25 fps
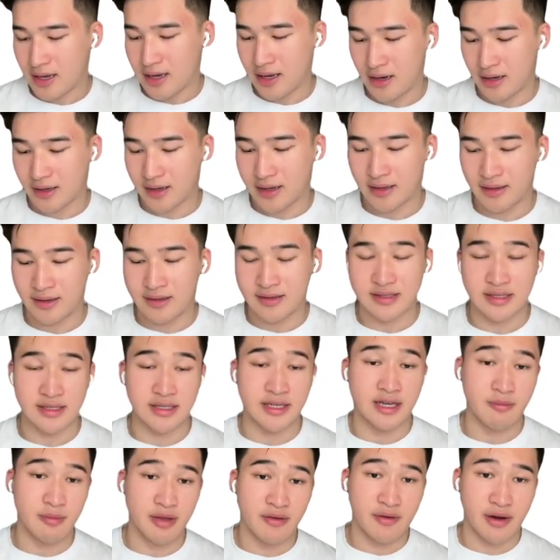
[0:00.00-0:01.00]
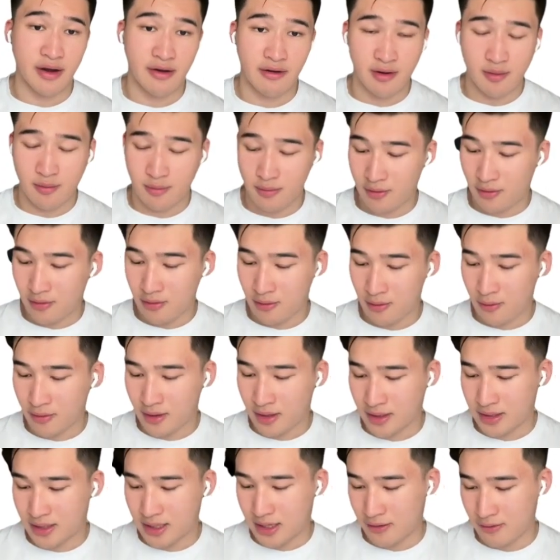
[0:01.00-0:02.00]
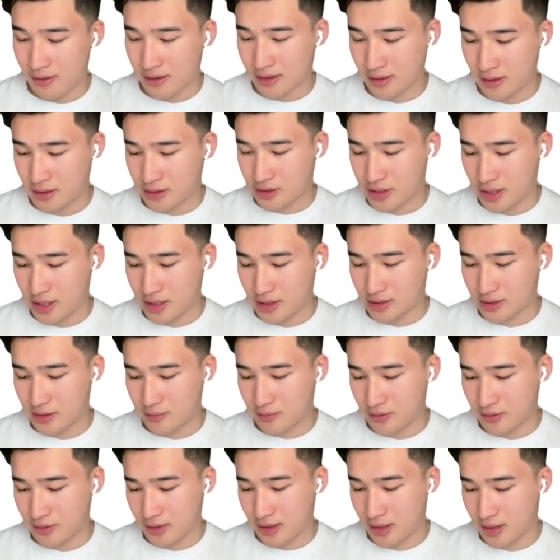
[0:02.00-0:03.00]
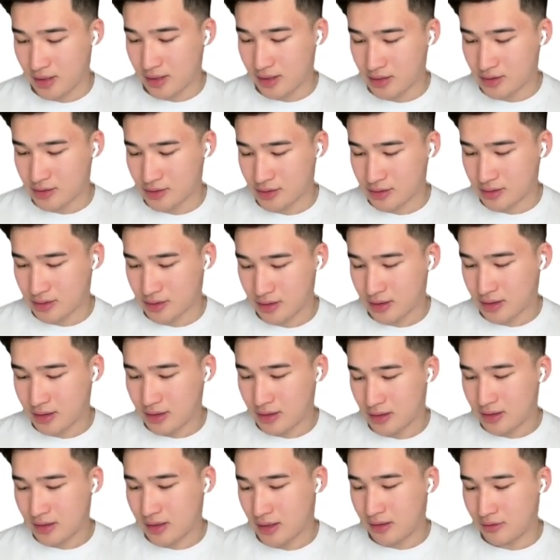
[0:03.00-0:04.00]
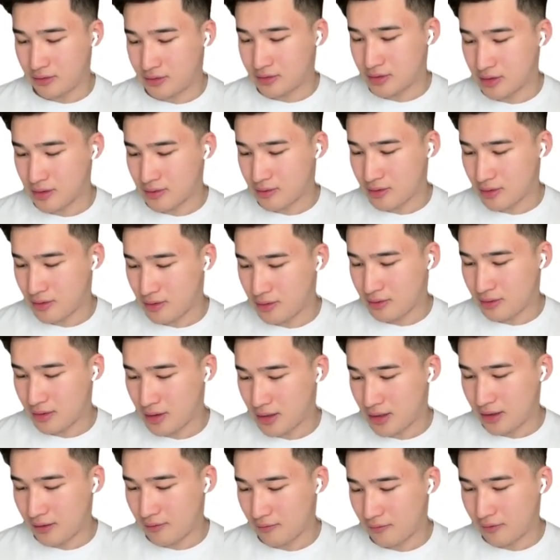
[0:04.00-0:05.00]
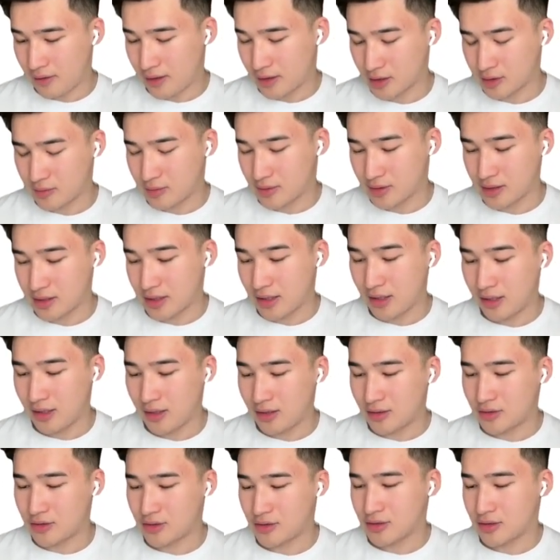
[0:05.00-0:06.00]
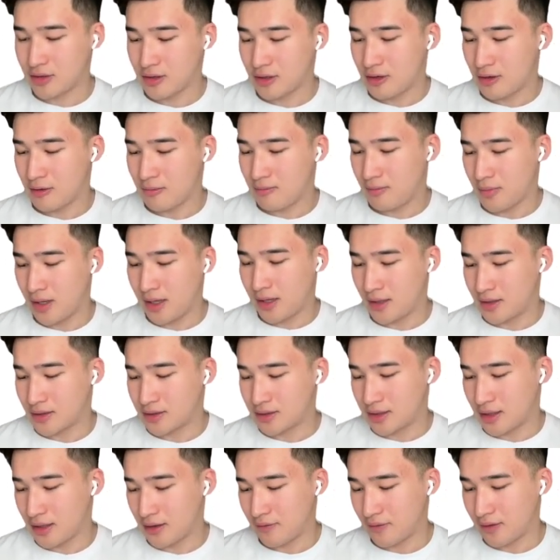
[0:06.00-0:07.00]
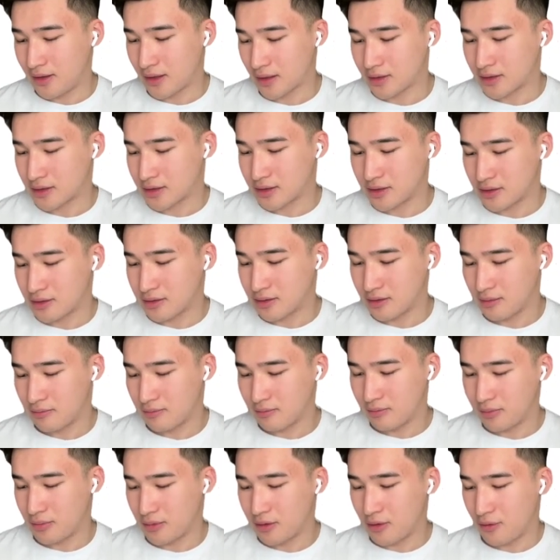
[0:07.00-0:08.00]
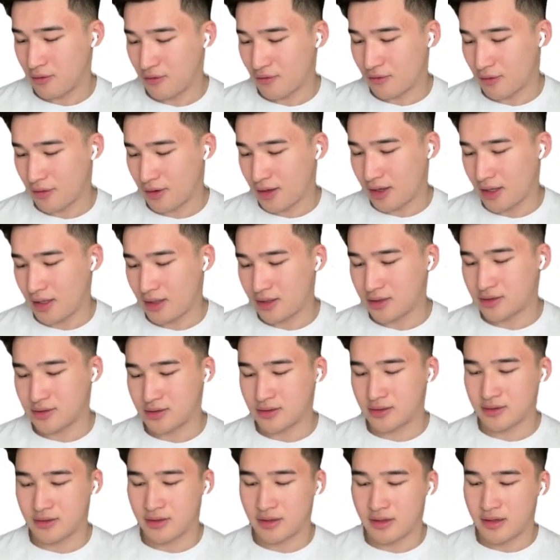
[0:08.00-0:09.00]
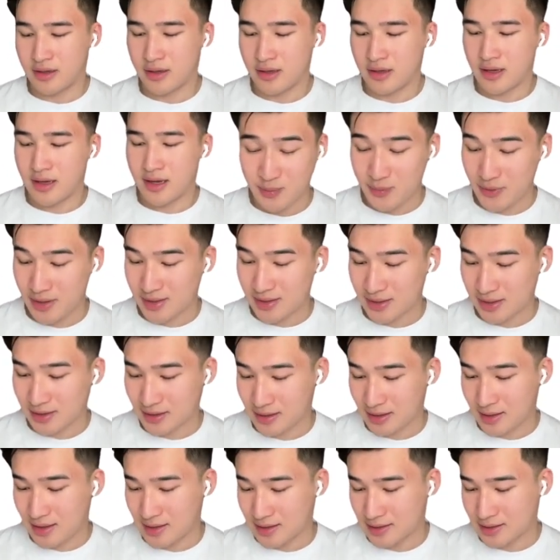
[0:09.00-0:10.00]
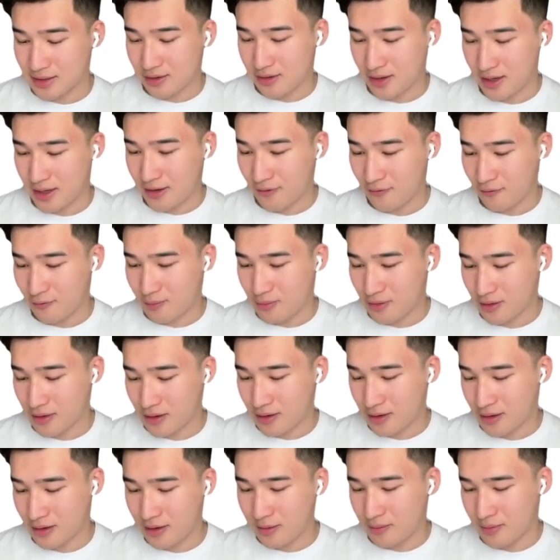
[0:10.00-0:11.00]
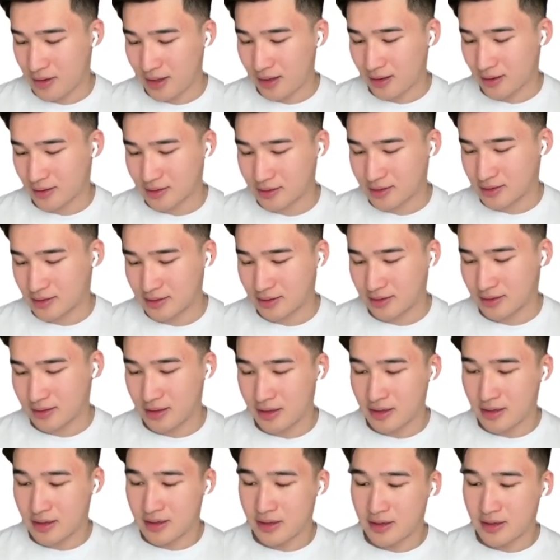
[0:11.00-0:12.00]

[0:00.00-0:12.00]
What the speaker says: And again, this is a dummy variable. We can directly change them to h0, fx plus h minus fx over h. This basically is our f prime x.